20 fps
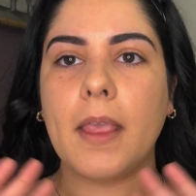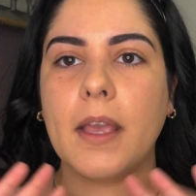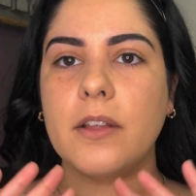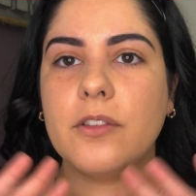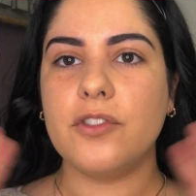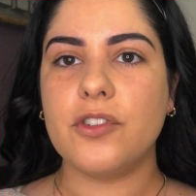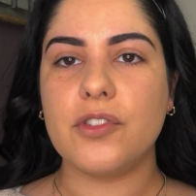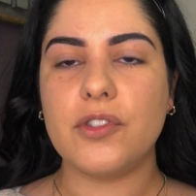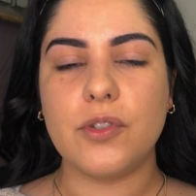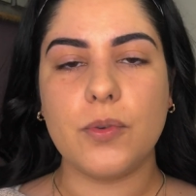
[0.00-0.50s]

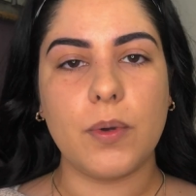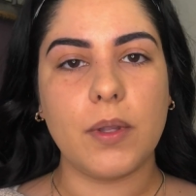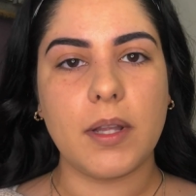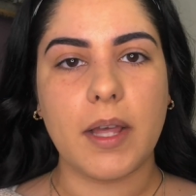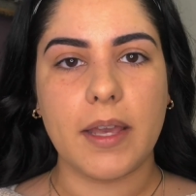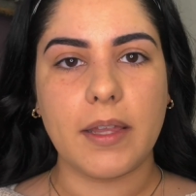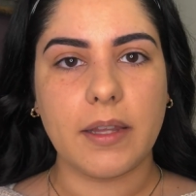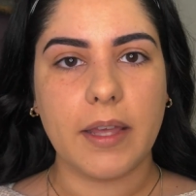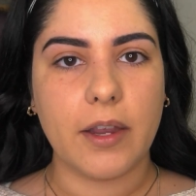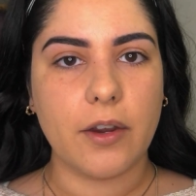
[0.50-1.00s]
just do a
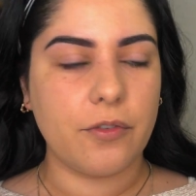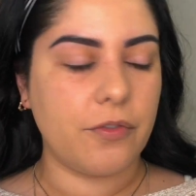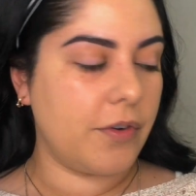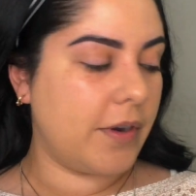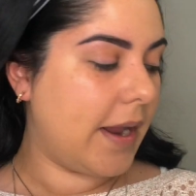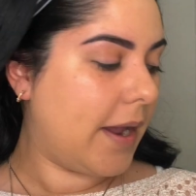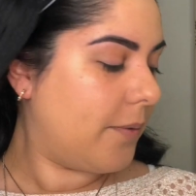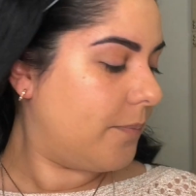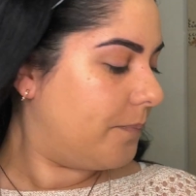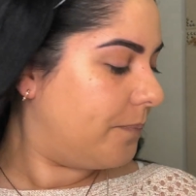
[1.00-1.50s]
light layer for
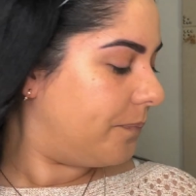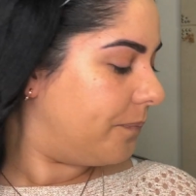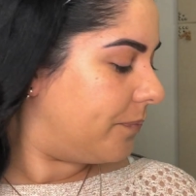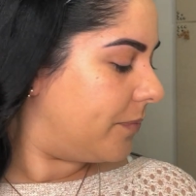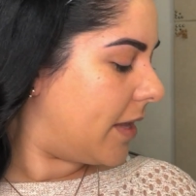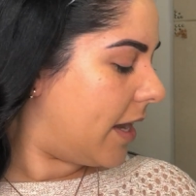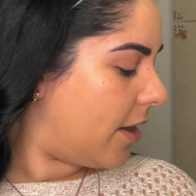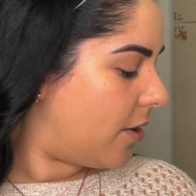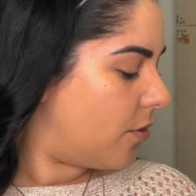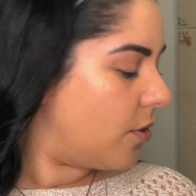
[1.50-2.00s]
now.
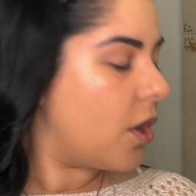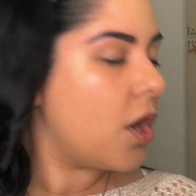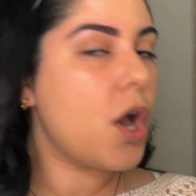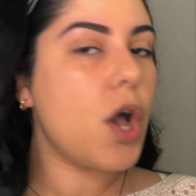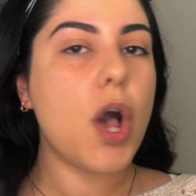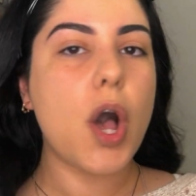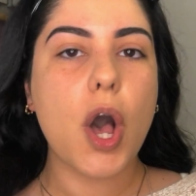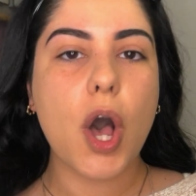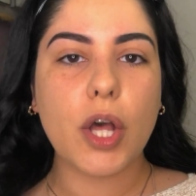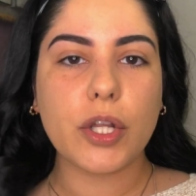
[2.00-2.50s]
Now,
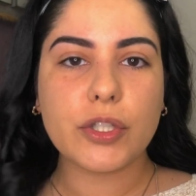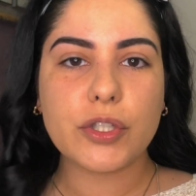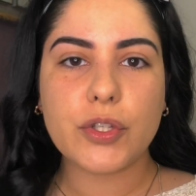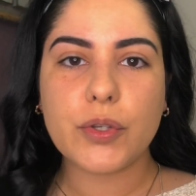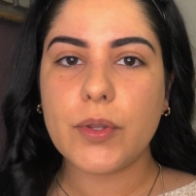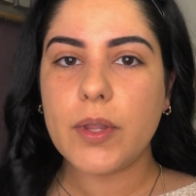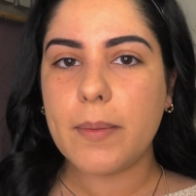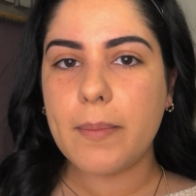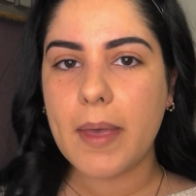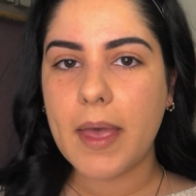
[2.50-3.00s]

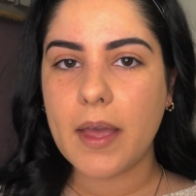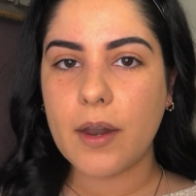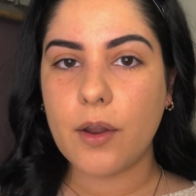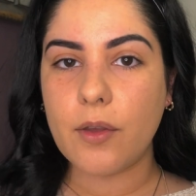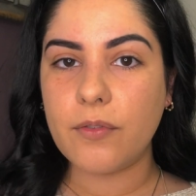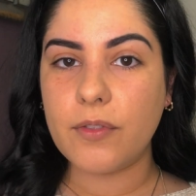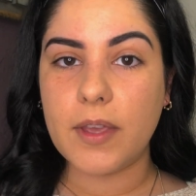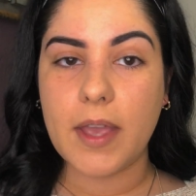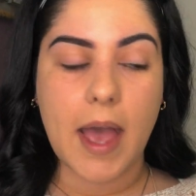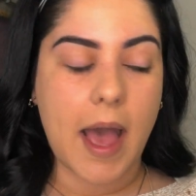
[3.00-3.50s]
onto the man
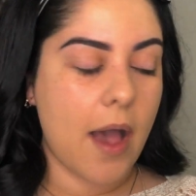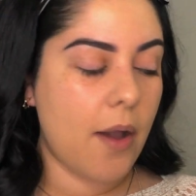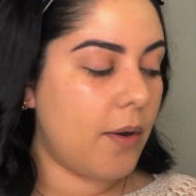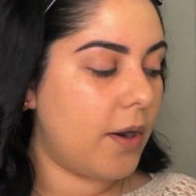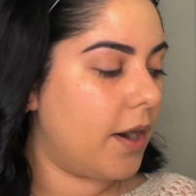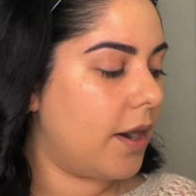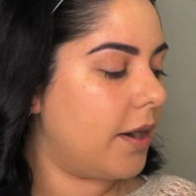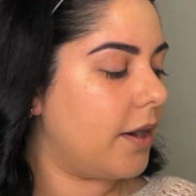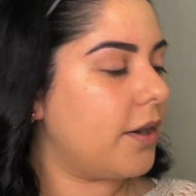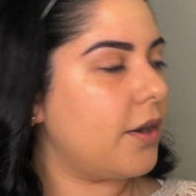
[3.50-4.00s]
of the
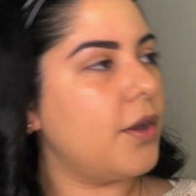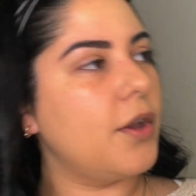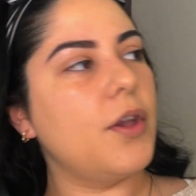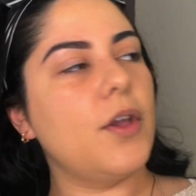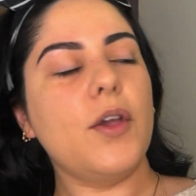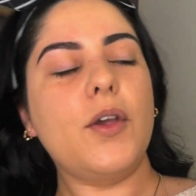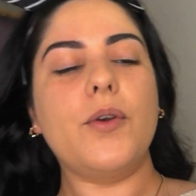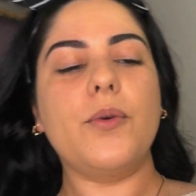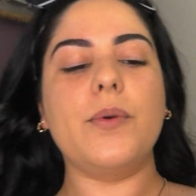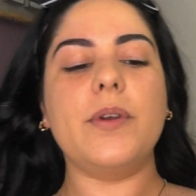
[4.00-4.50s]
hour,
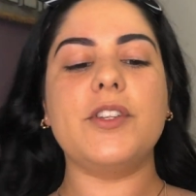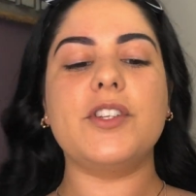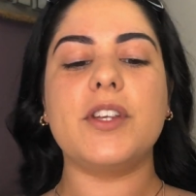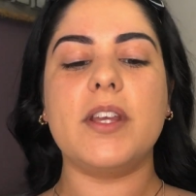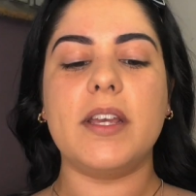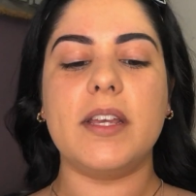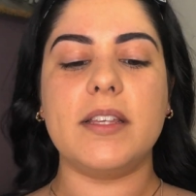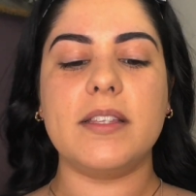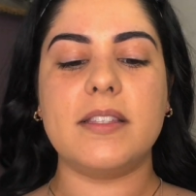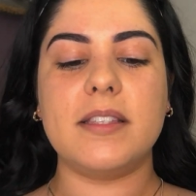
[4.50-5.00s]
which
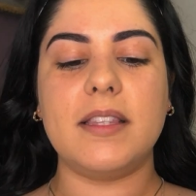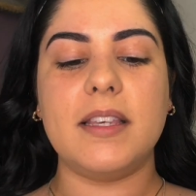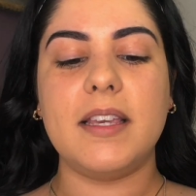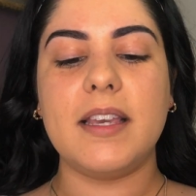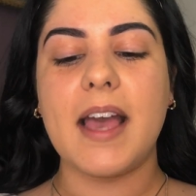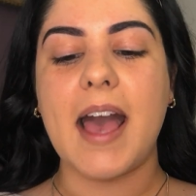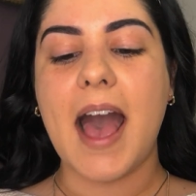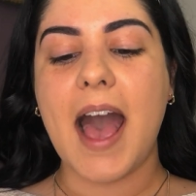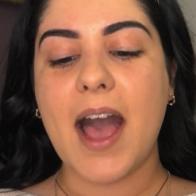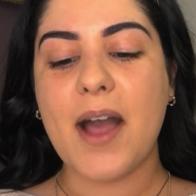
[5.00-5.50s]
is
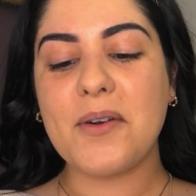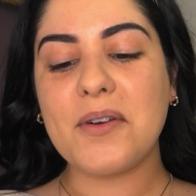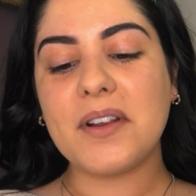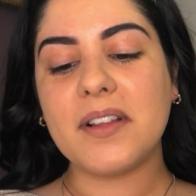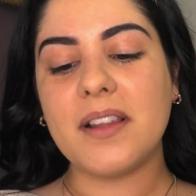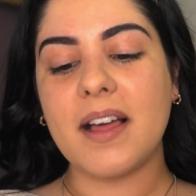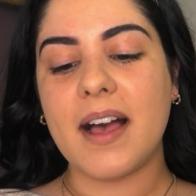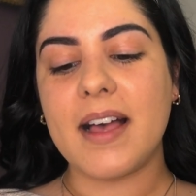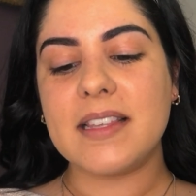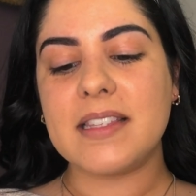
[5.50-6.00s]
the
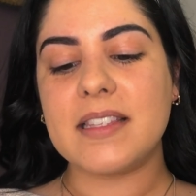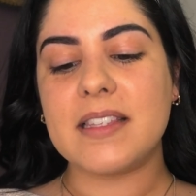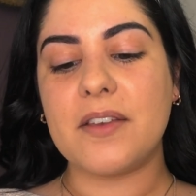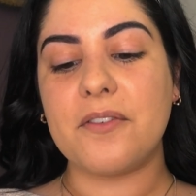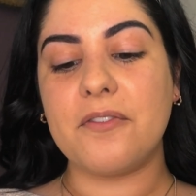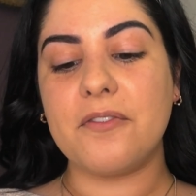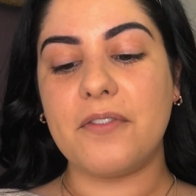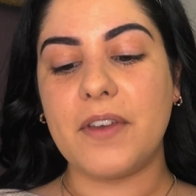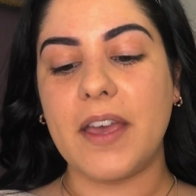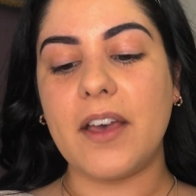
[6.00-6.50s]
Hourglass
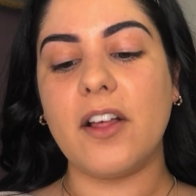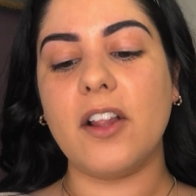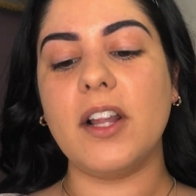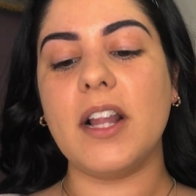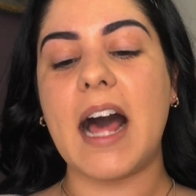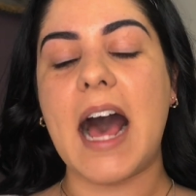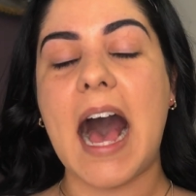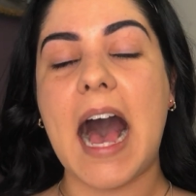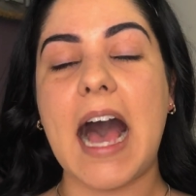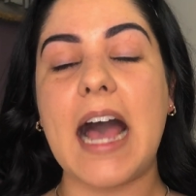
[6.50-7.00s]

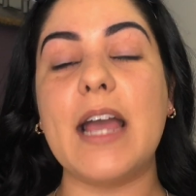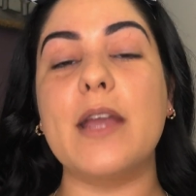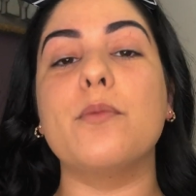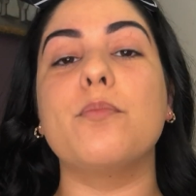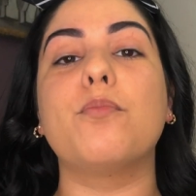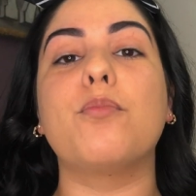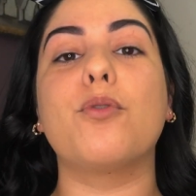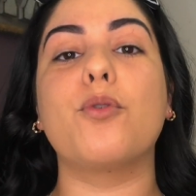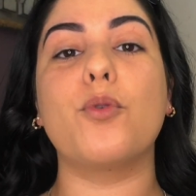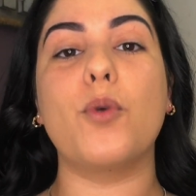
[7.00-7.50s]
Veil Eye
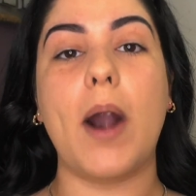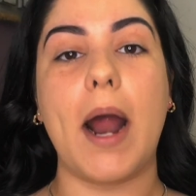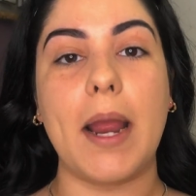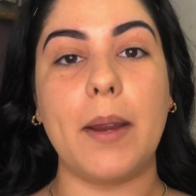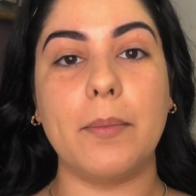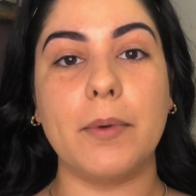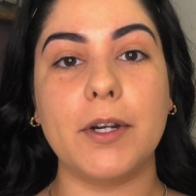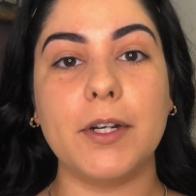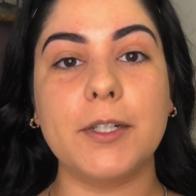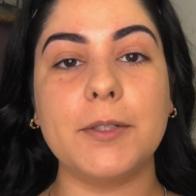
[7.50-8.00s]

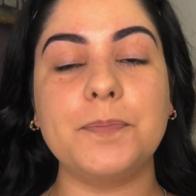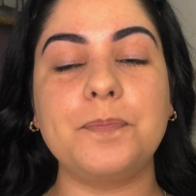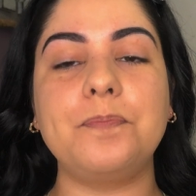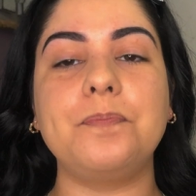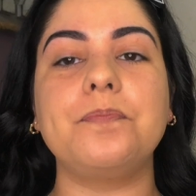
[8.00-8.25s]
Primer.